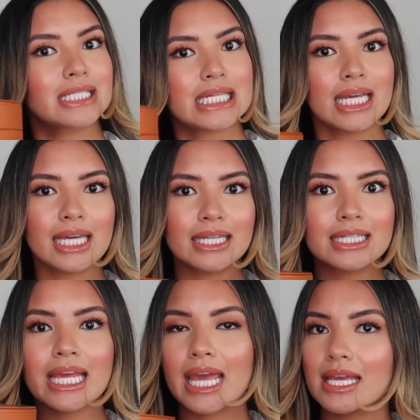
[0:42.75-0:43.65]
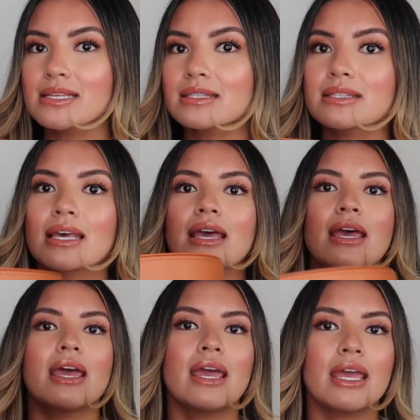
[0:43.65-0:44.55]
tan case,
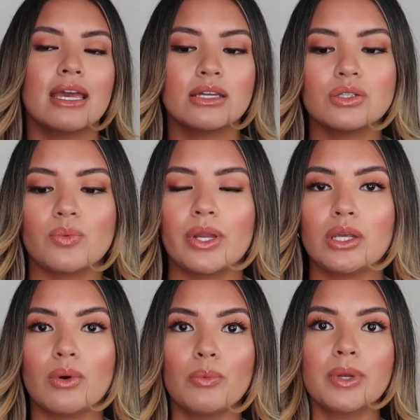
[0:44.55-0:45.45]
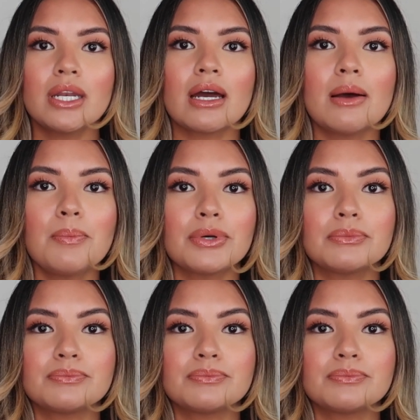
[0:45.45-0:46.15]
and when you open it up,